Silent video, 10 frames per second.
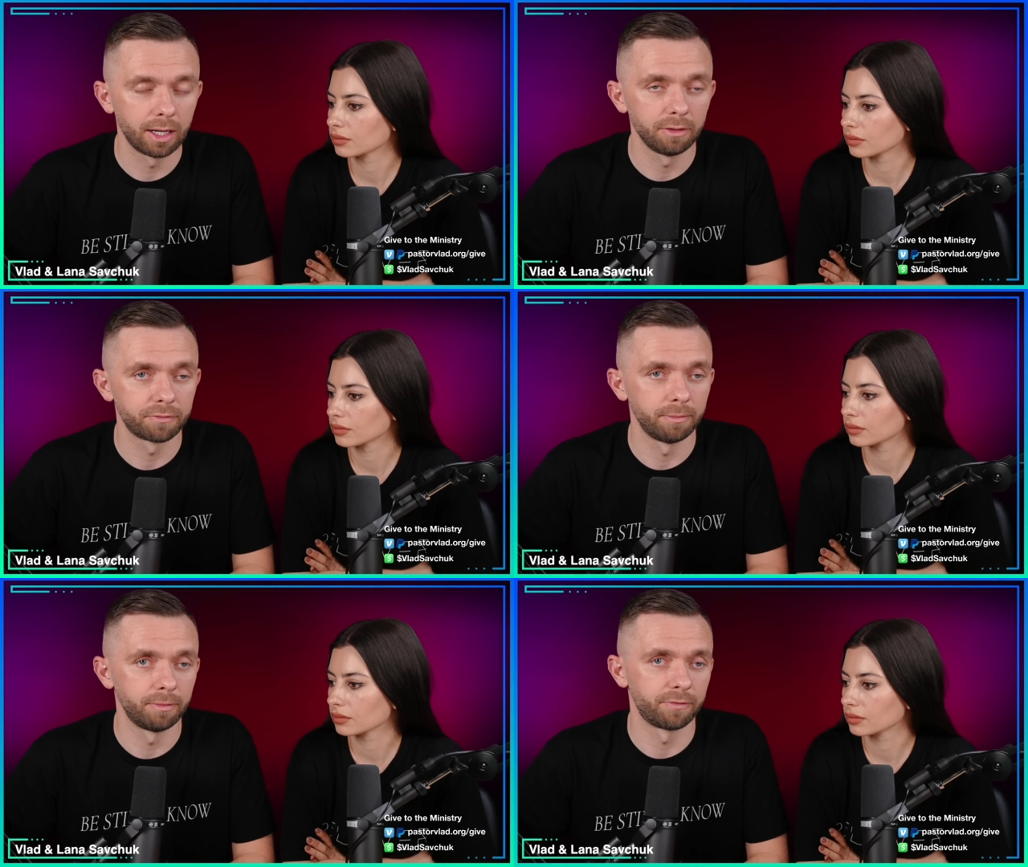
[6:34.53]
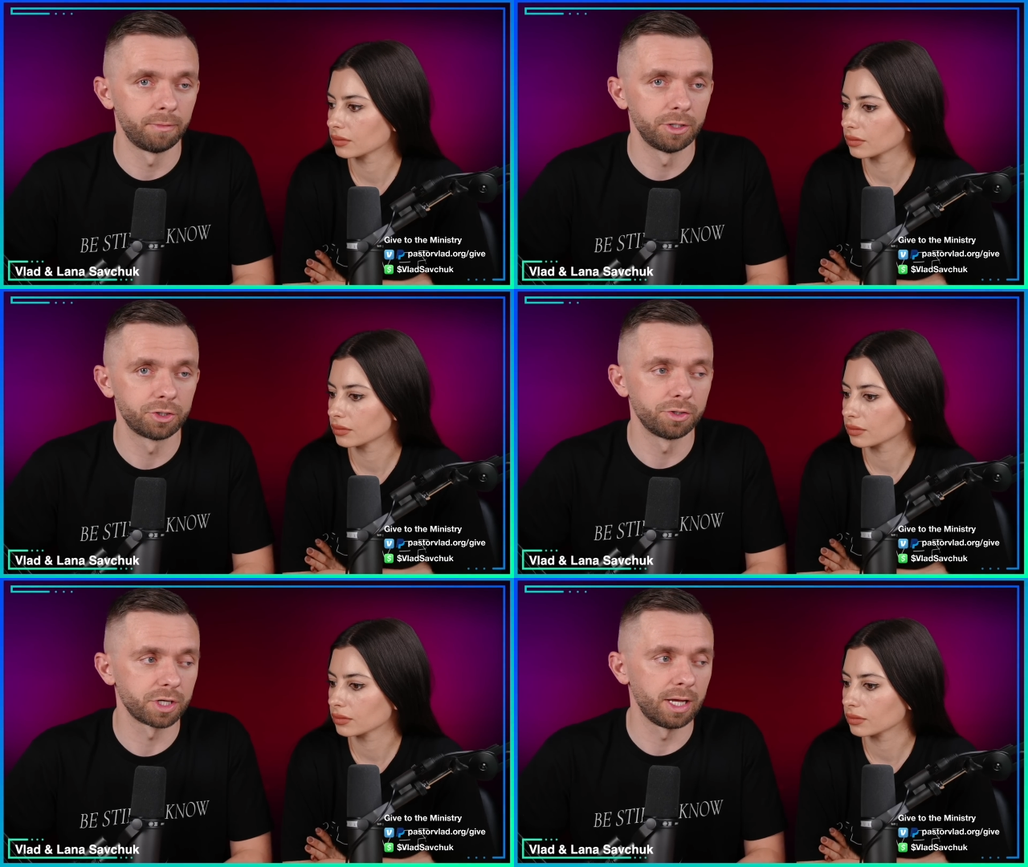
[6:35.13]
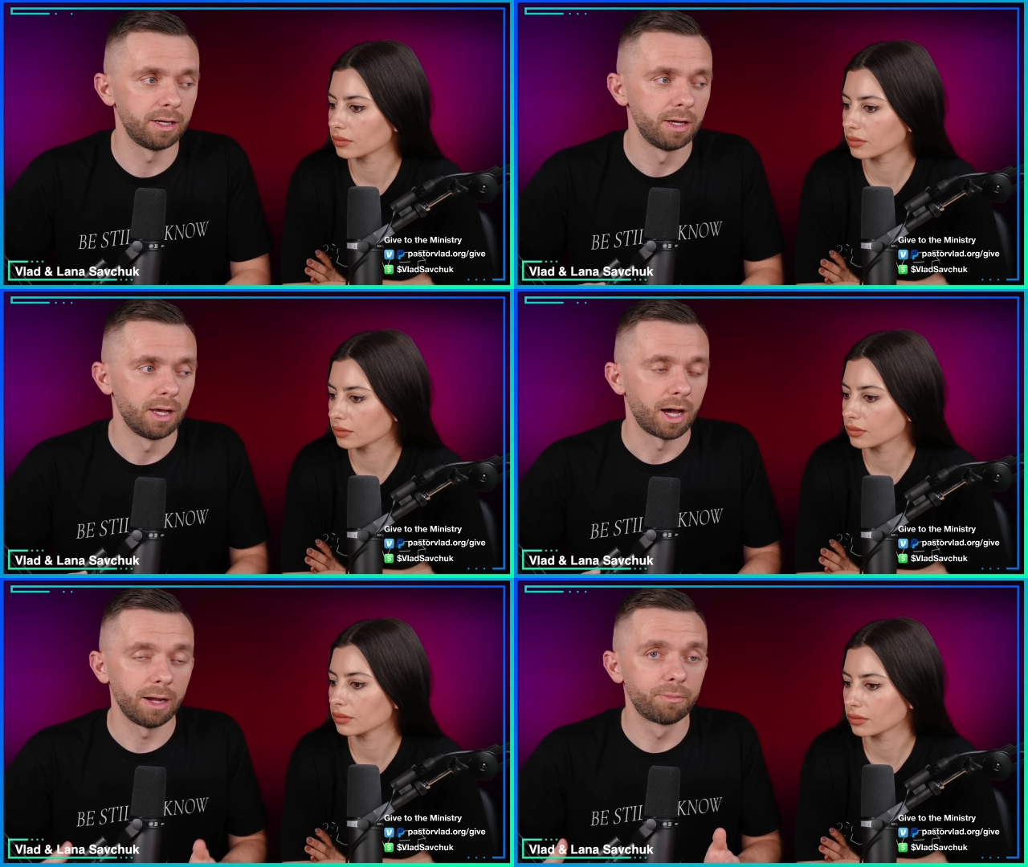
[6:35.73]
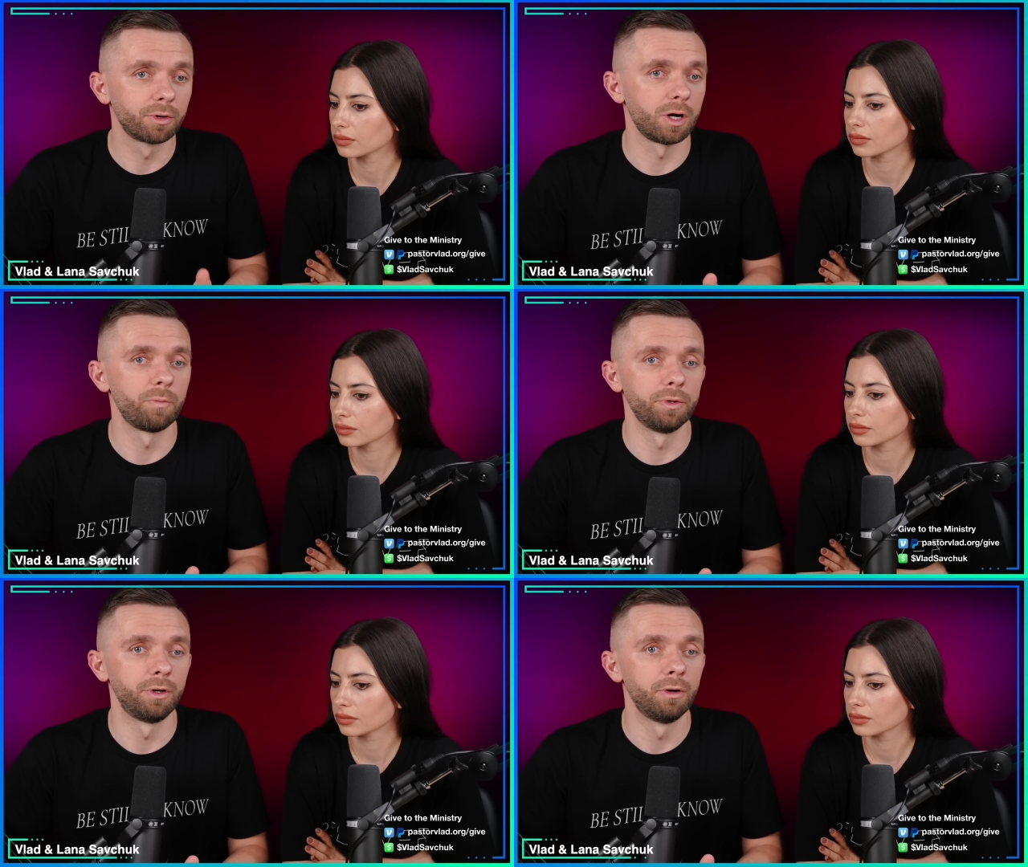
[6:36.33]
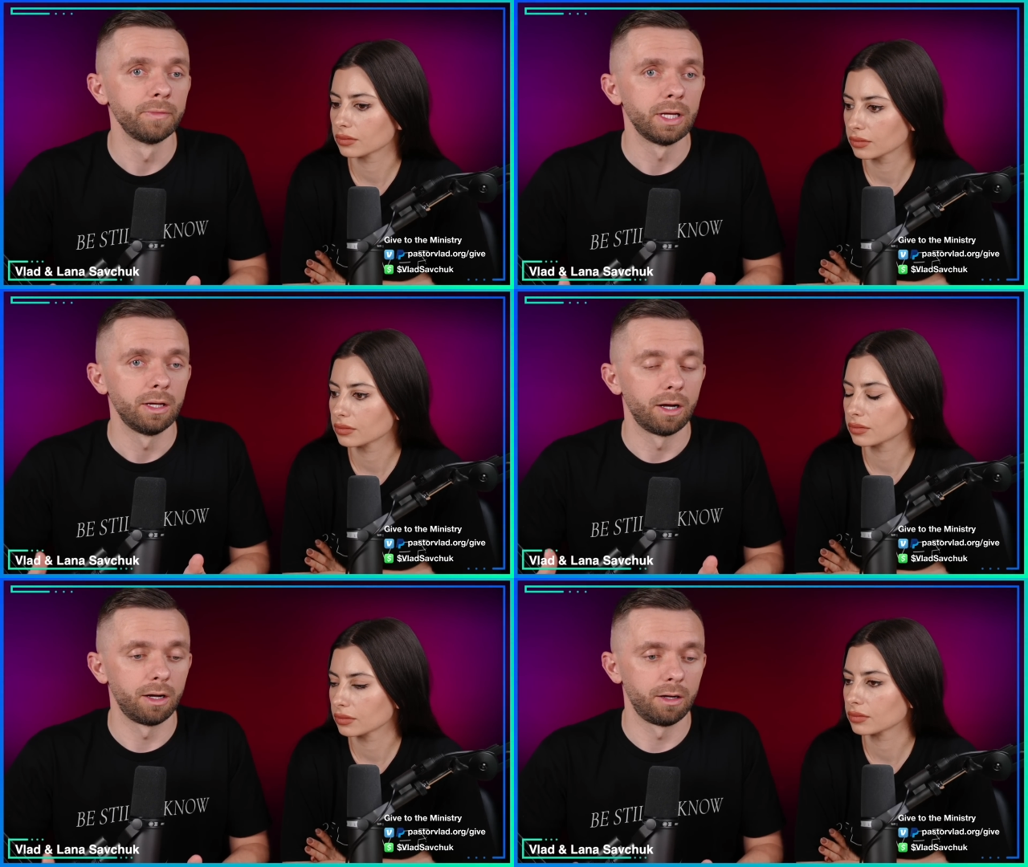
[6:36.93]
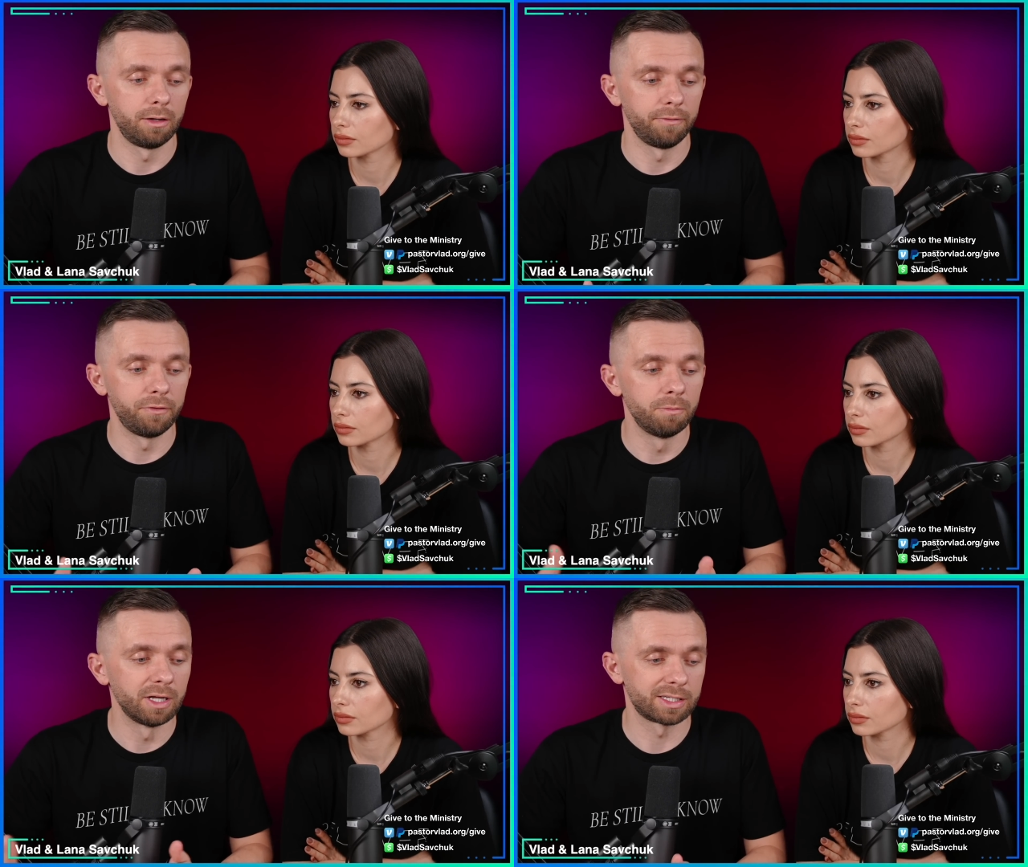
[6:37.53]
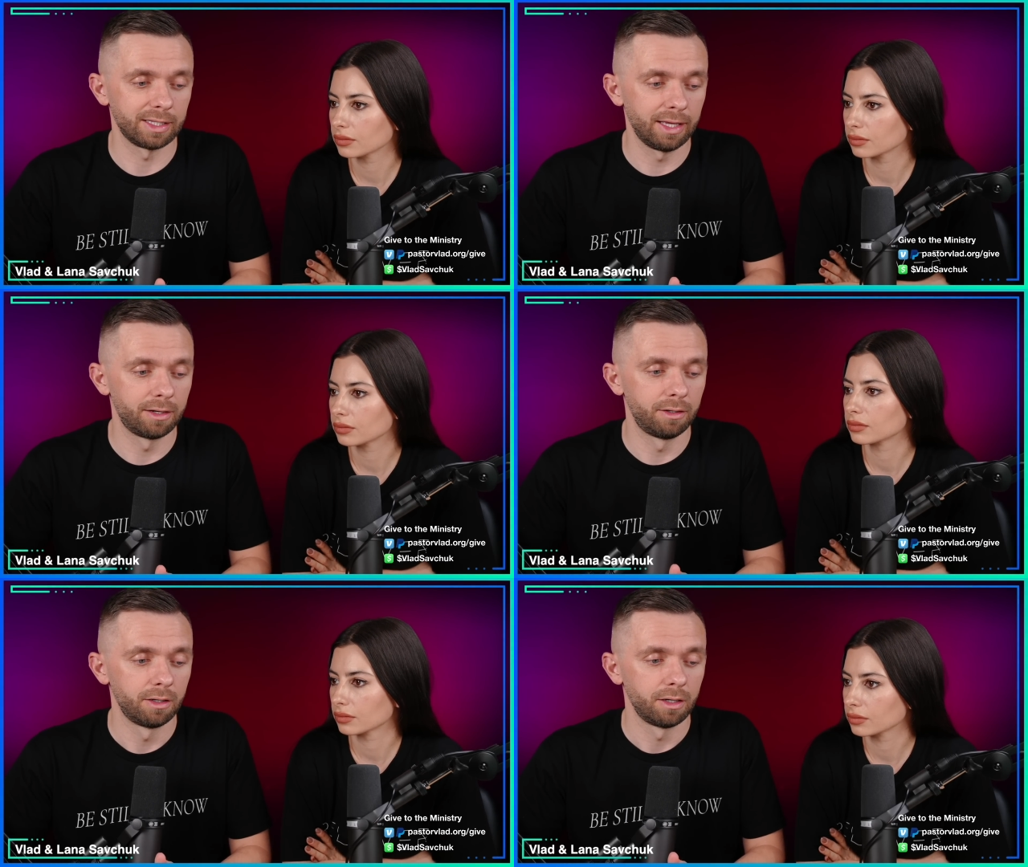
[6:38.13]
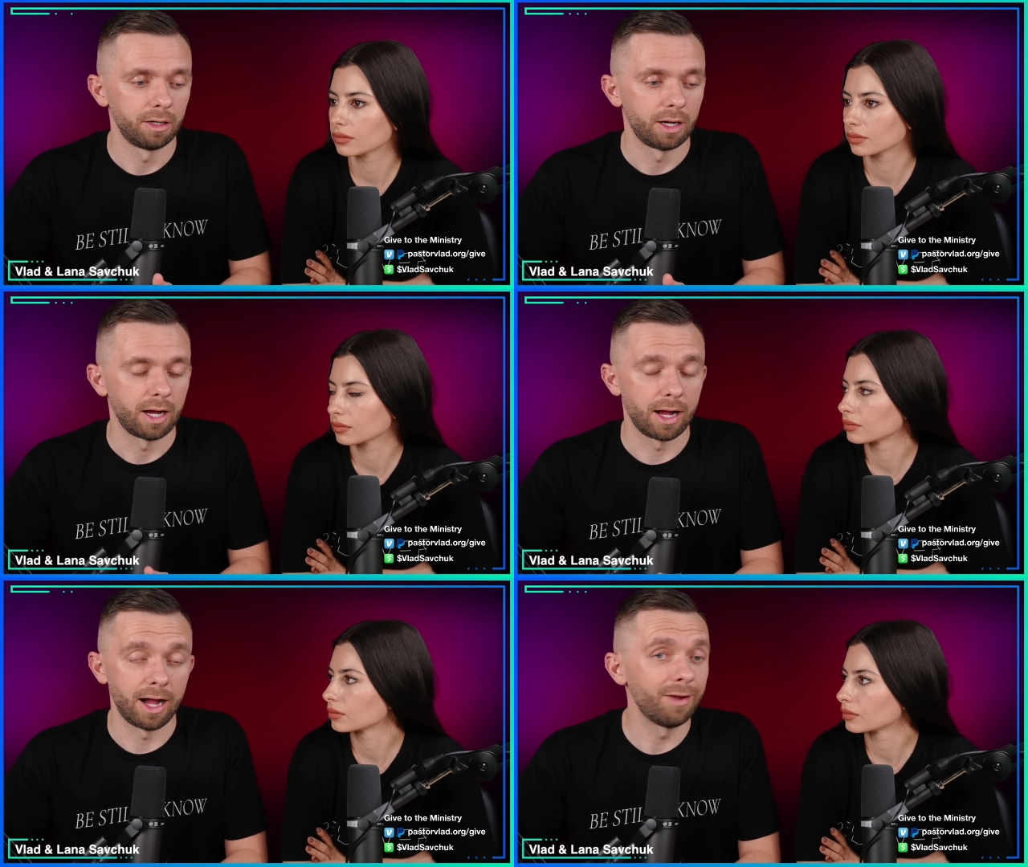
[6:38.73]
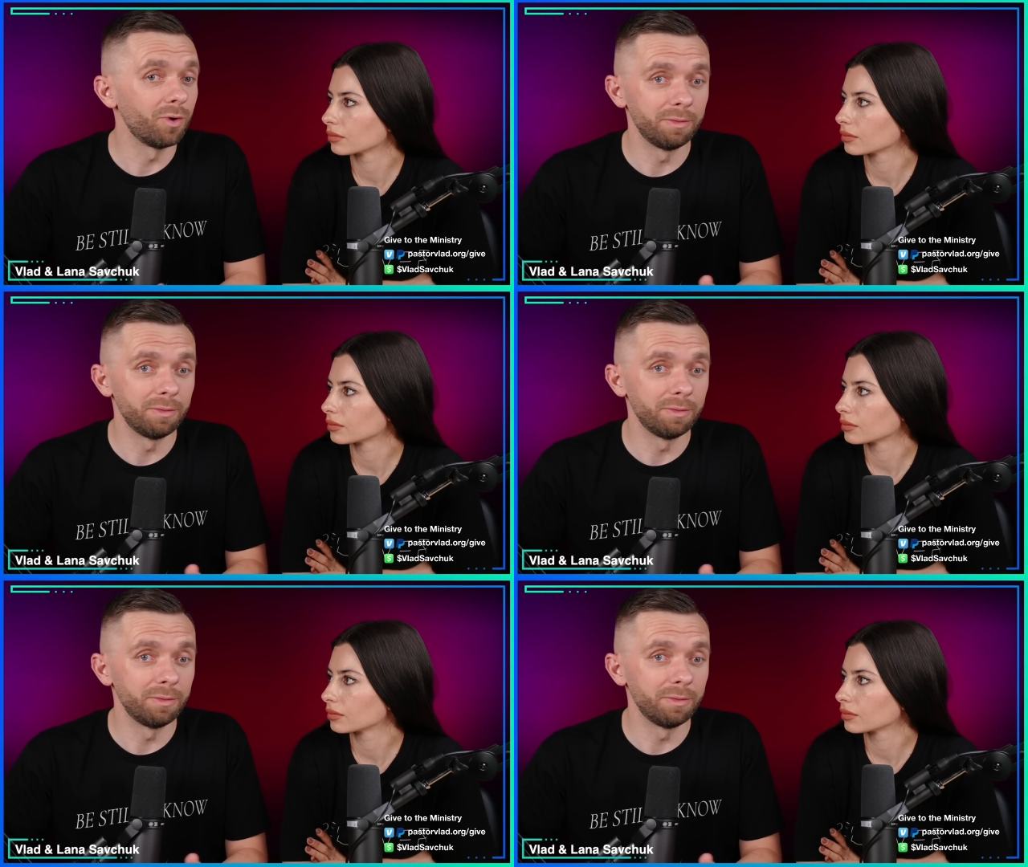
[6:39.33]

Speaker 1: from from our church, and I broke up with her. Uh, a few months later, I went